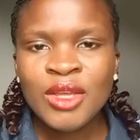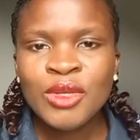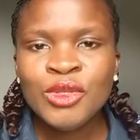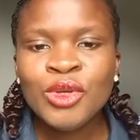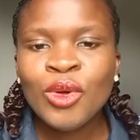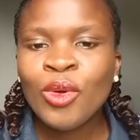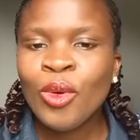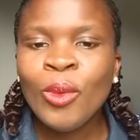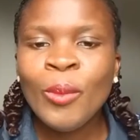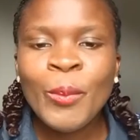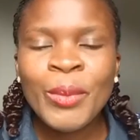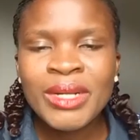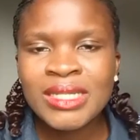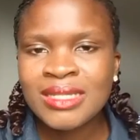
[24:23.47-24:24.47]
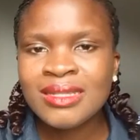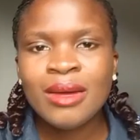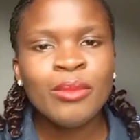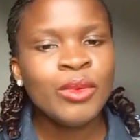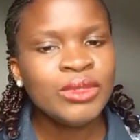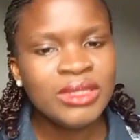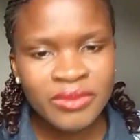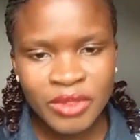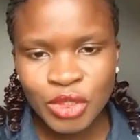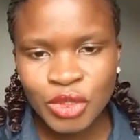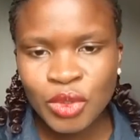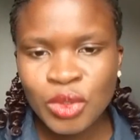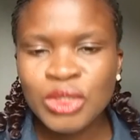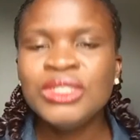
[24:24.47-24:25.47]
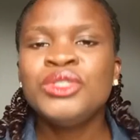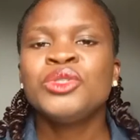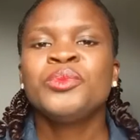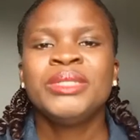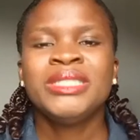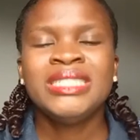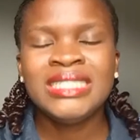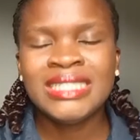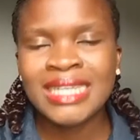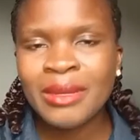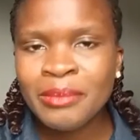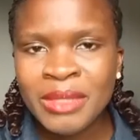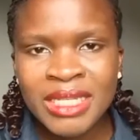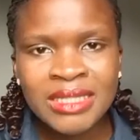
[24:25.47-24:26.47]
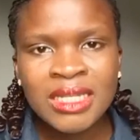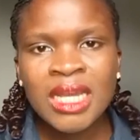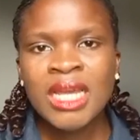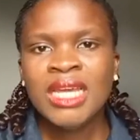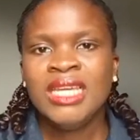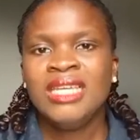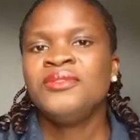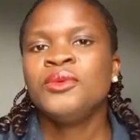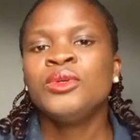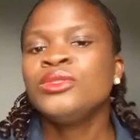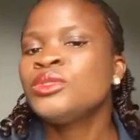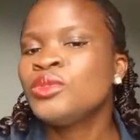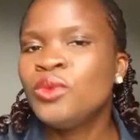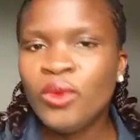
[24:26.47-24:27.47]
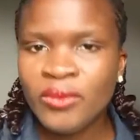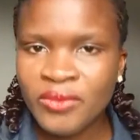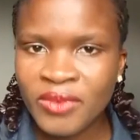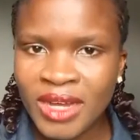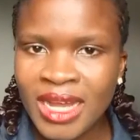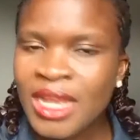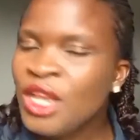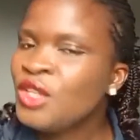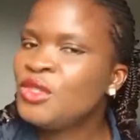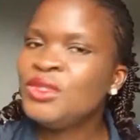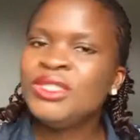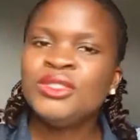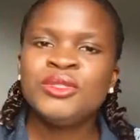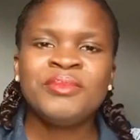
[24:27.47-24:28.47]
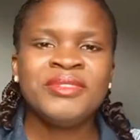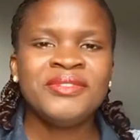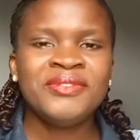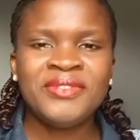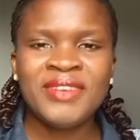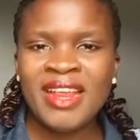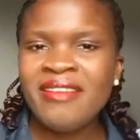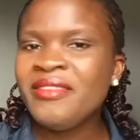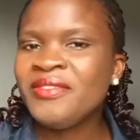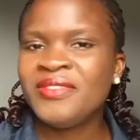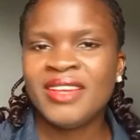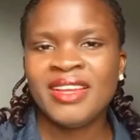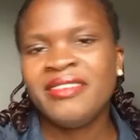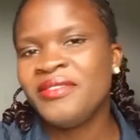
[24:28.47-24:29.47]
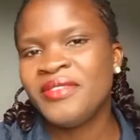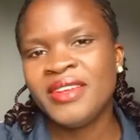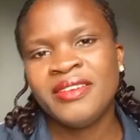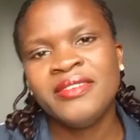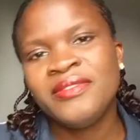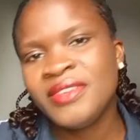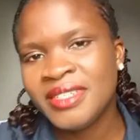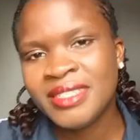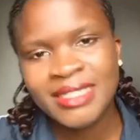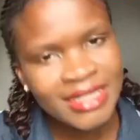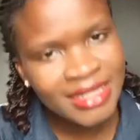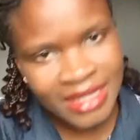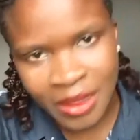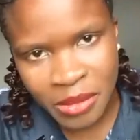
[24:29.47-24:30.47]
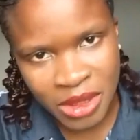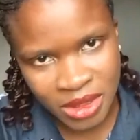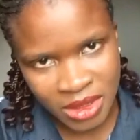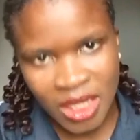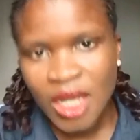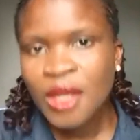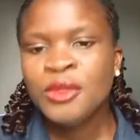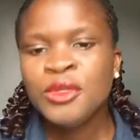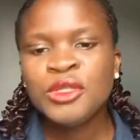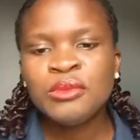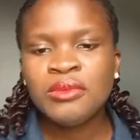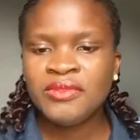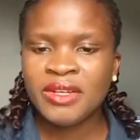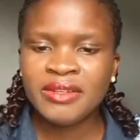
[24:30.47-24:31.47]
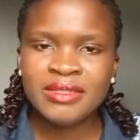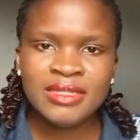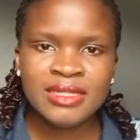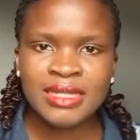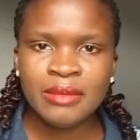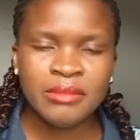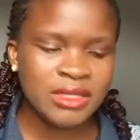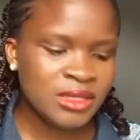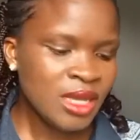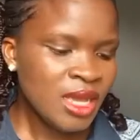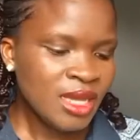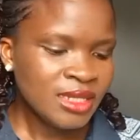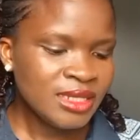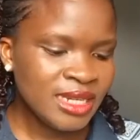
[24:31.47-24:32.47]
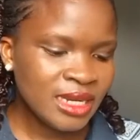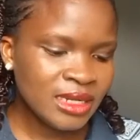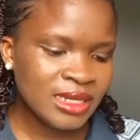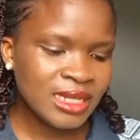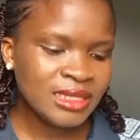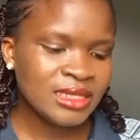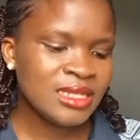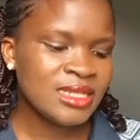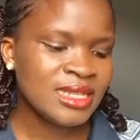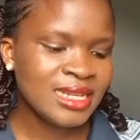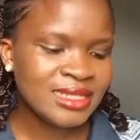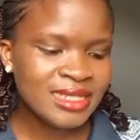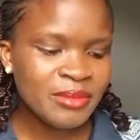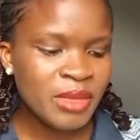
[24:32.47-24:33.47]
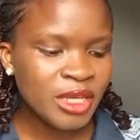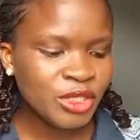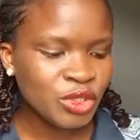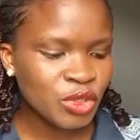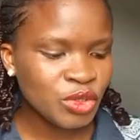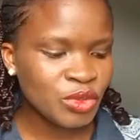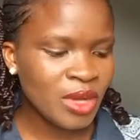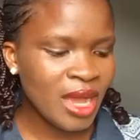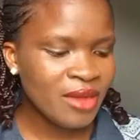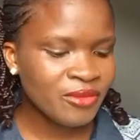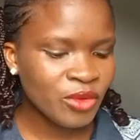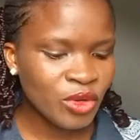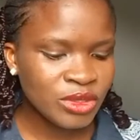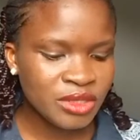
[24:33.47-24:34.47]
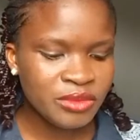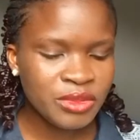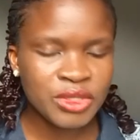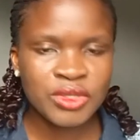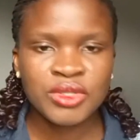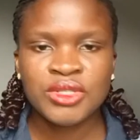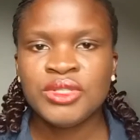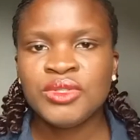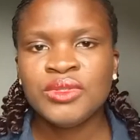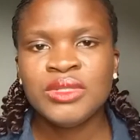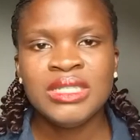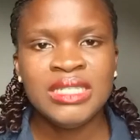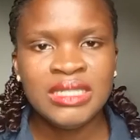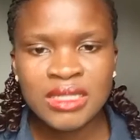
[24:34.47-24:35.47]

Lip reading: your own personal motivation. You need to be determined. If you want to go far, you need to be very, very, very, very determined. You need to be very determined. Then another thing is that make sure to have all the resources you need